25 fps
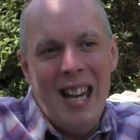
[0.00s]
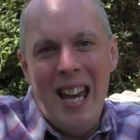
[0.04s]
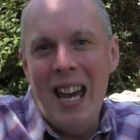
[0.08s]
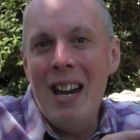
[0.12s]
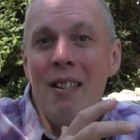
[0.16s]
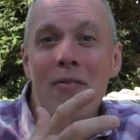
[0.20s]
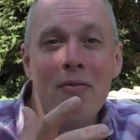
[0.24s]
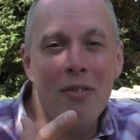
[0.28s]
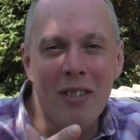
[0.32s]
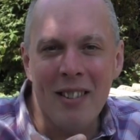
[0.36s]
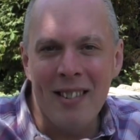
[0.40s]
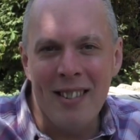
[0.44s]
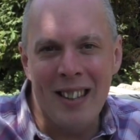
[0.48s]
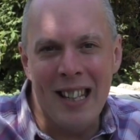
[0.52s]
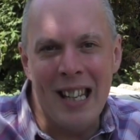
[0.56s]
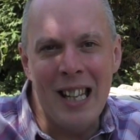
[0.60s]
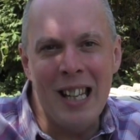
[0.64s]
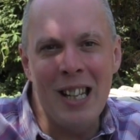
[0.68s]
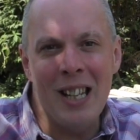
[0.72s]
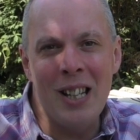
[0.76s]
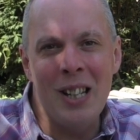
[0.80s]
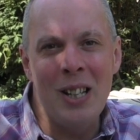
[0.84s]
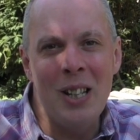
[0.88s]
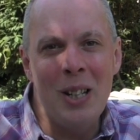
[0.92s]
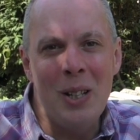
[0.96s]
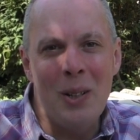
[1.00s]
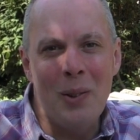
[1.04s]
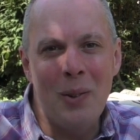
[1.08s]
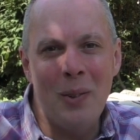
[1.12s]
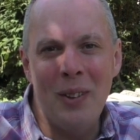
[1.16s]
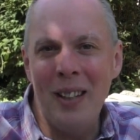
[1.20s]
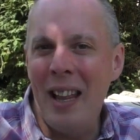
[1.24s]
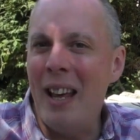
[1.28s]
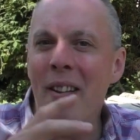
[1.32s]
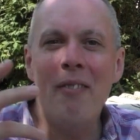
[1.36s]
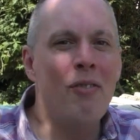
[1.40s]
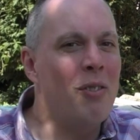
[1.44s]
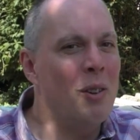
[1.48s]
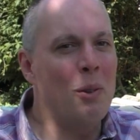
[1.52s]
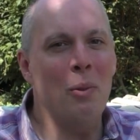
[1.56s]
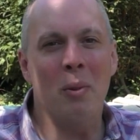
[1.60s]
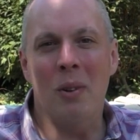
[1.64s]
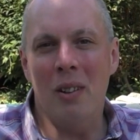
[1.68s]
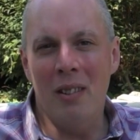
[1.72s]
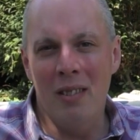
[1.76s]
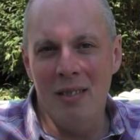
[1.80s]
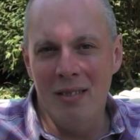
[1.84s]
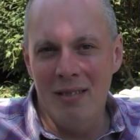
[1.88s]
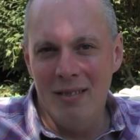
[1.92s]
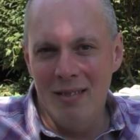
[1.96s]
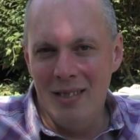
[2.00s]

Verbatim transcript: everything with everyone?